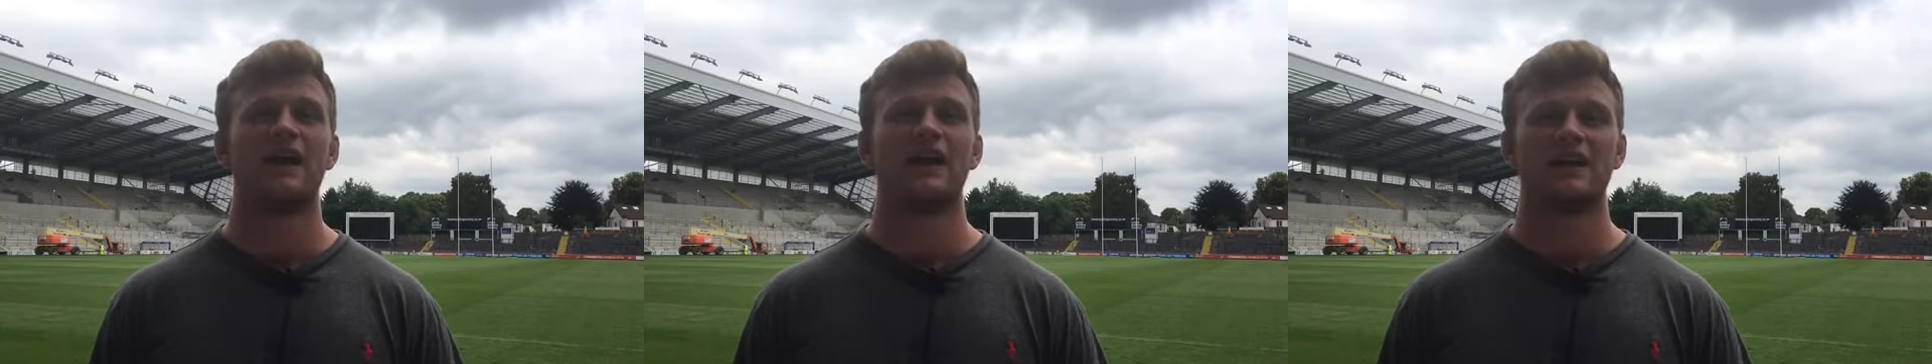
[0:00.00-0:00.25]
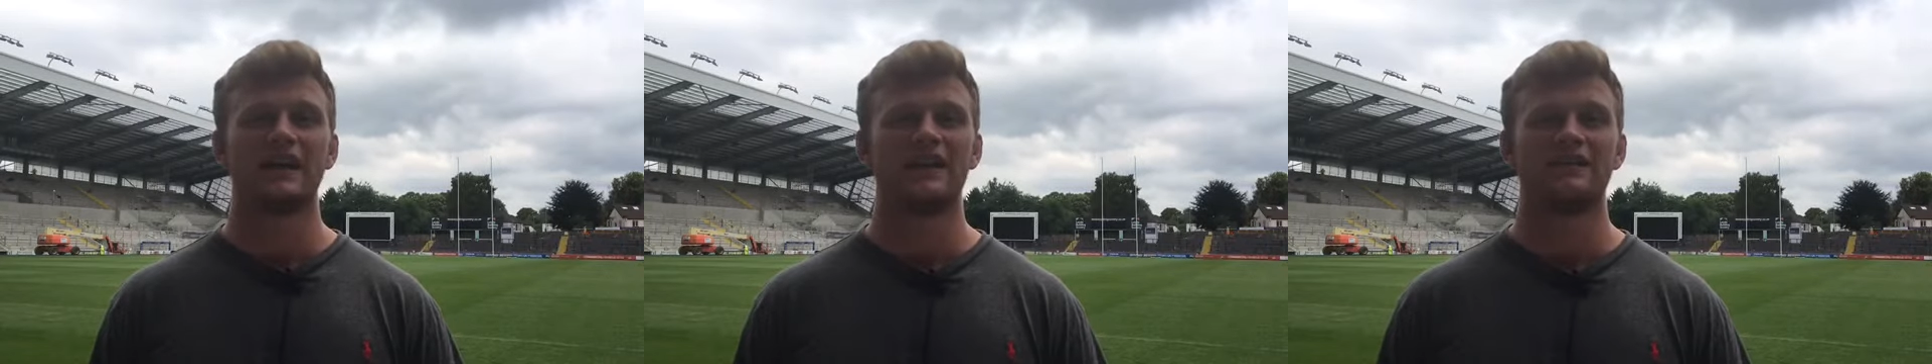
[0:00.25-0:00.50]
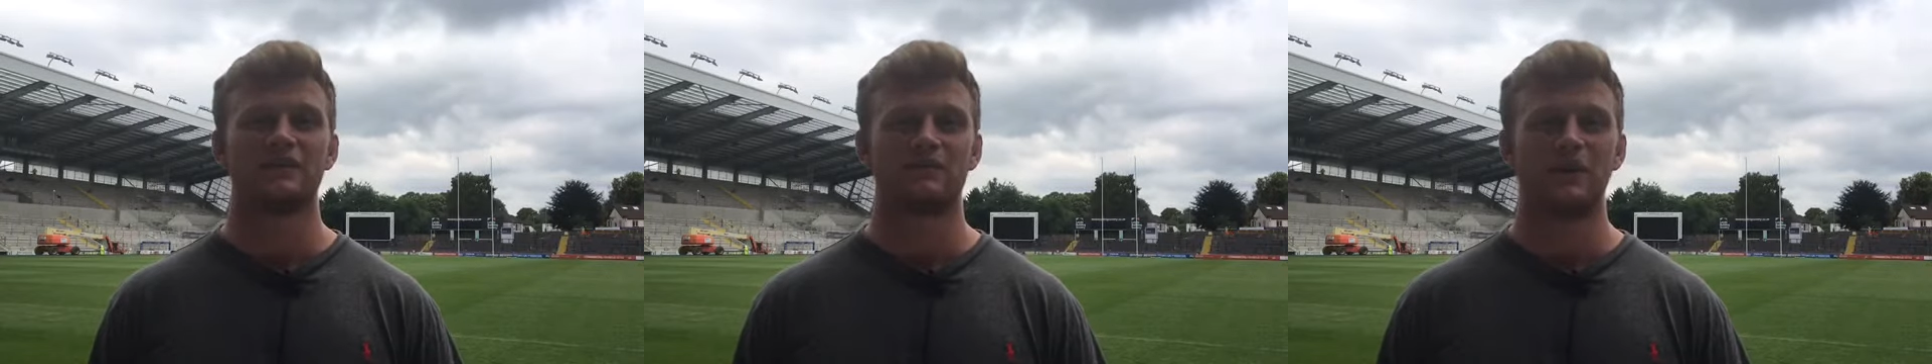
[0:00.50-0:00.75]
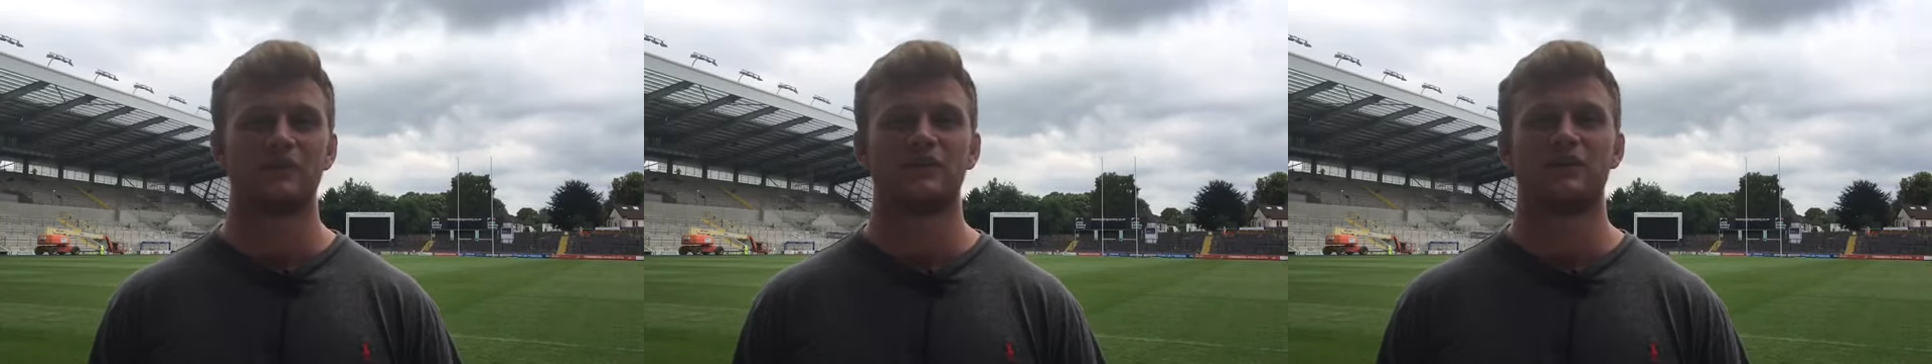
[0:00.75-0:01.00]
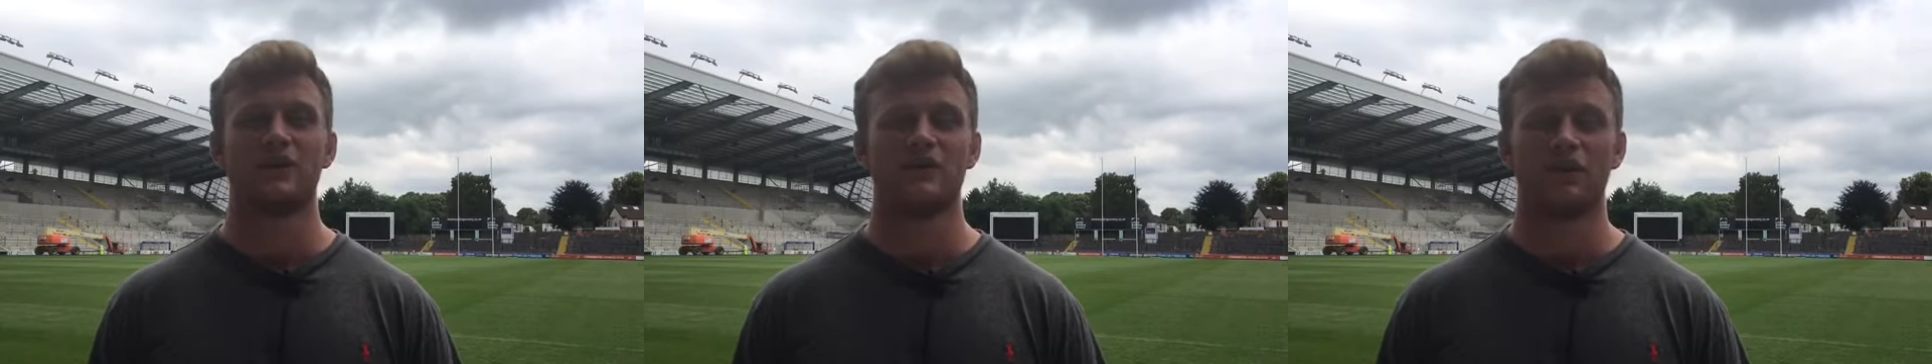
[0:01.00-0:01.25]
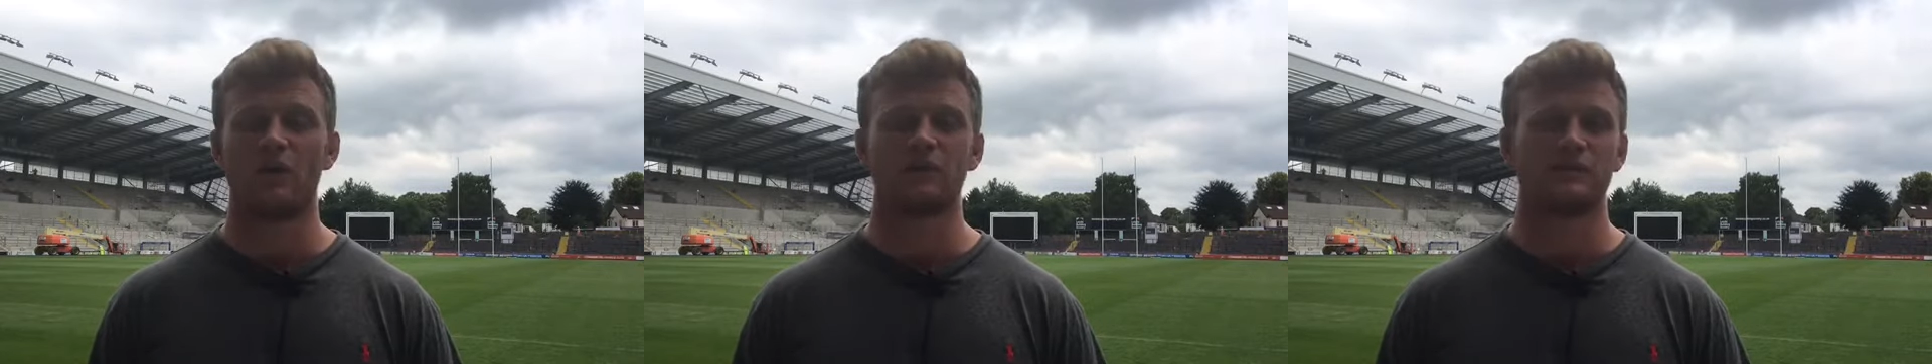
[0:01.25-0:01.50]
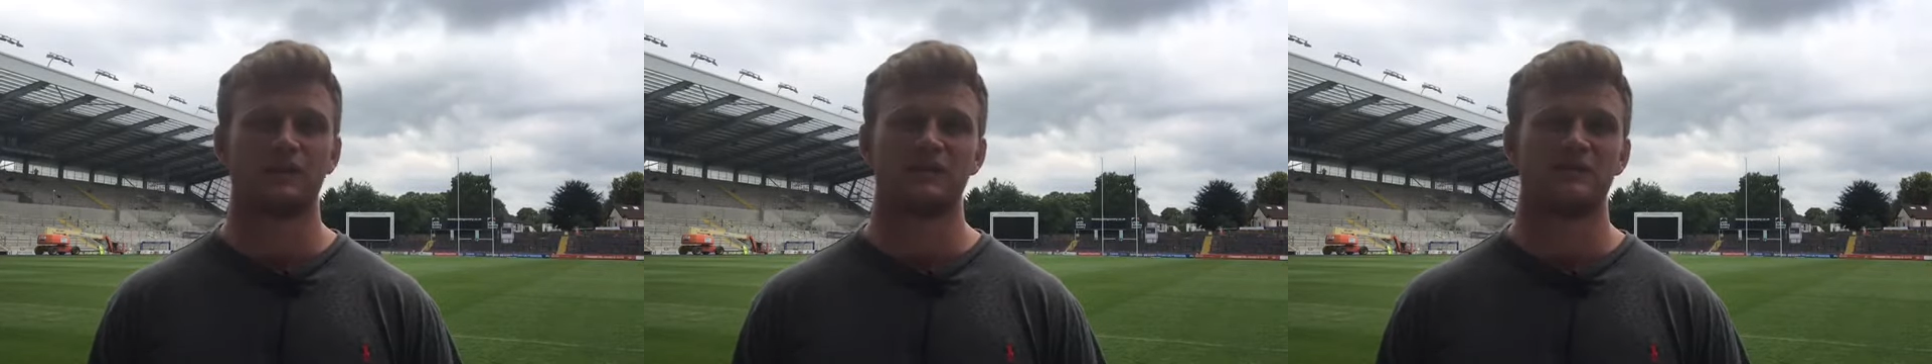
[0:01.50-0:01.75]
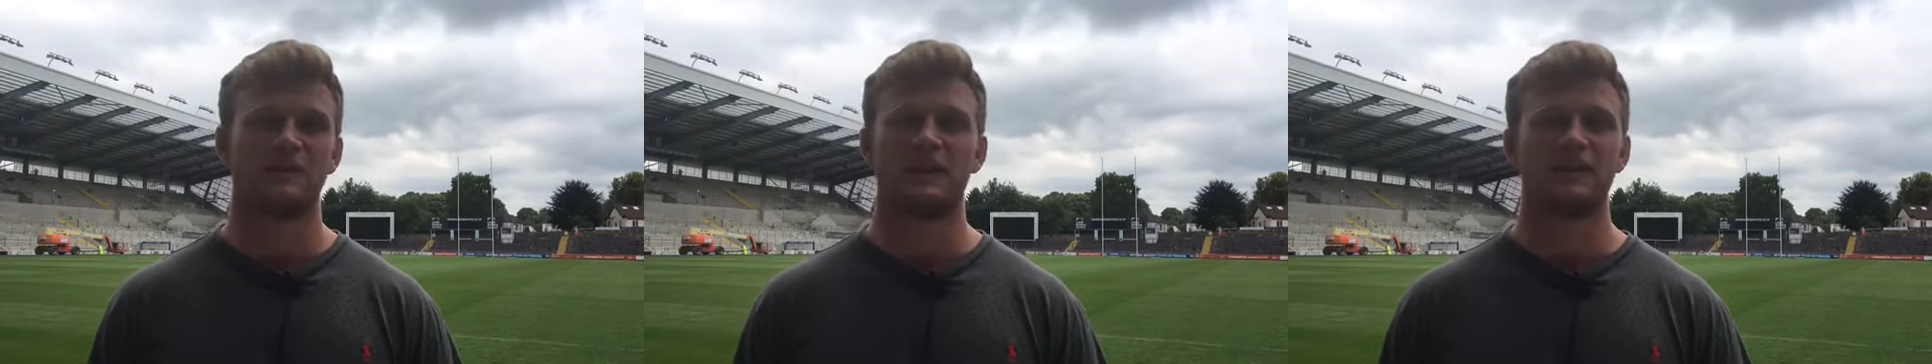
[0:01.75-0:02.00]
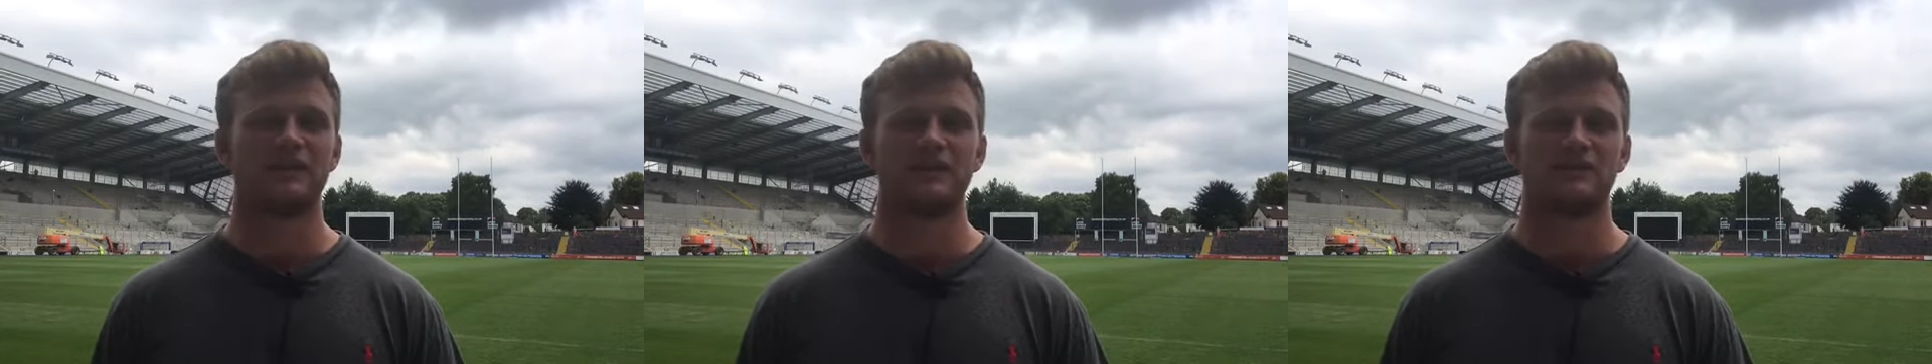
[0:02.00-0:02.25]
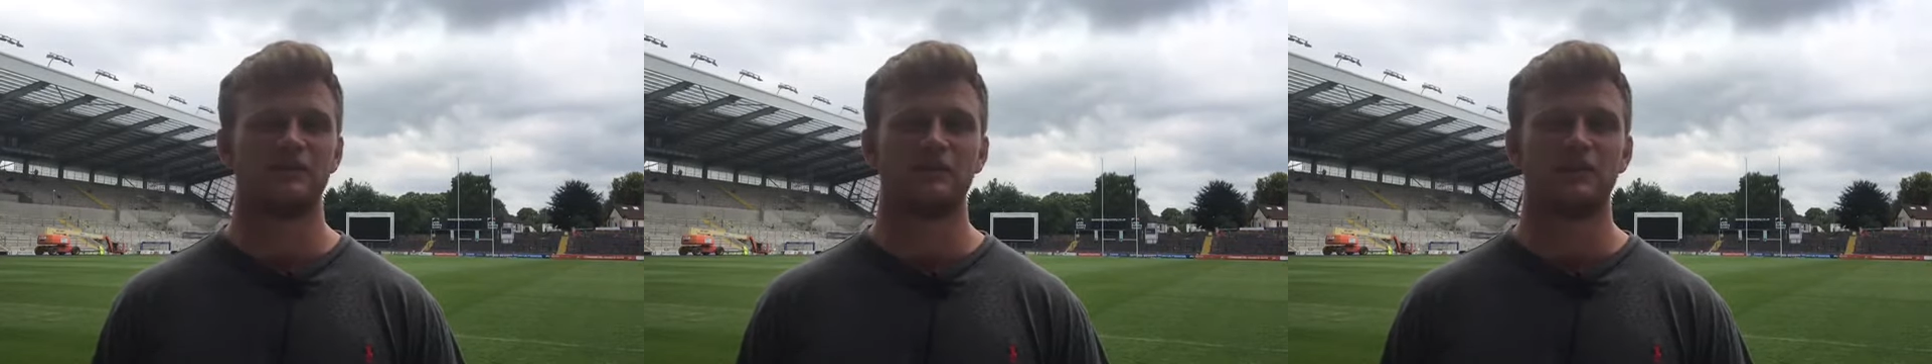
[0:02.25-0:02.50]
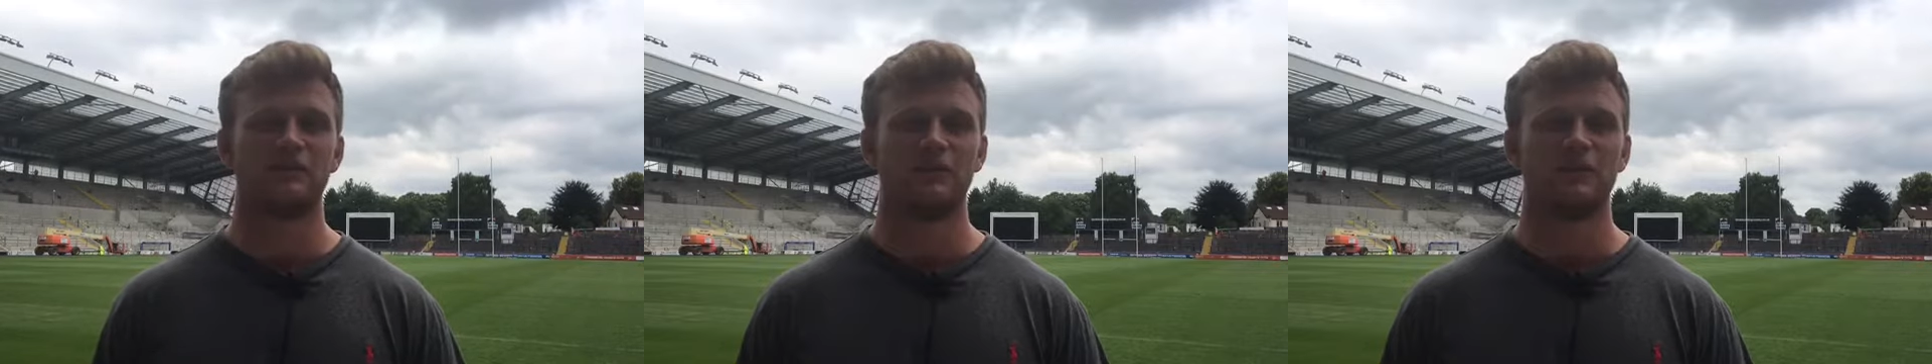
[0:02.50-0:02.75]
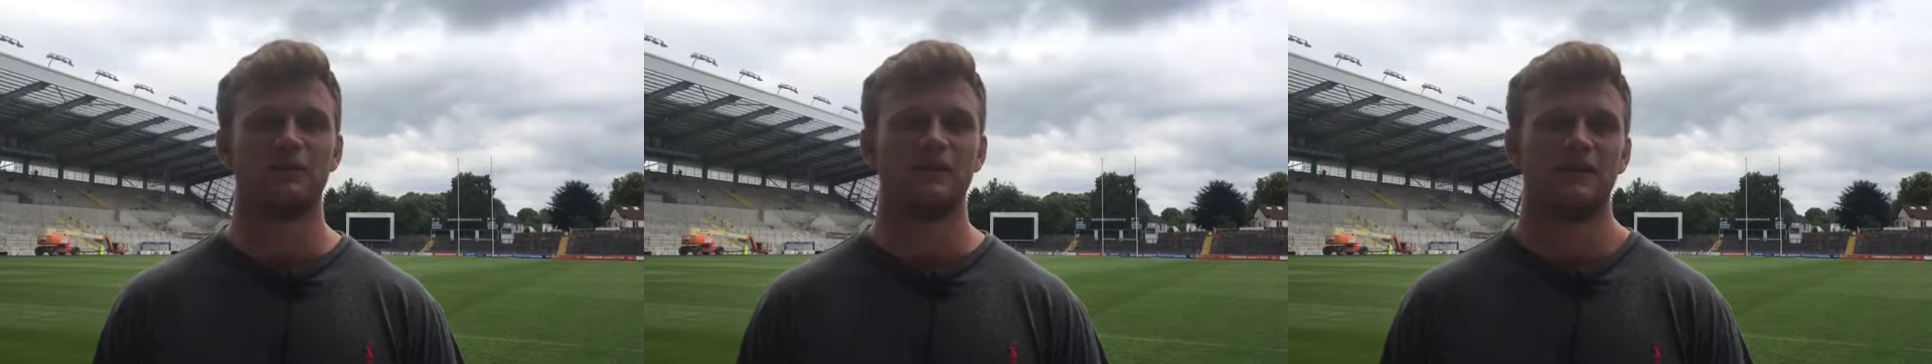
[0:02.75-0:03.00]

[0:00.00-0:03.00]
and getting to the Premiership where we've always wanted to be is unbelievable.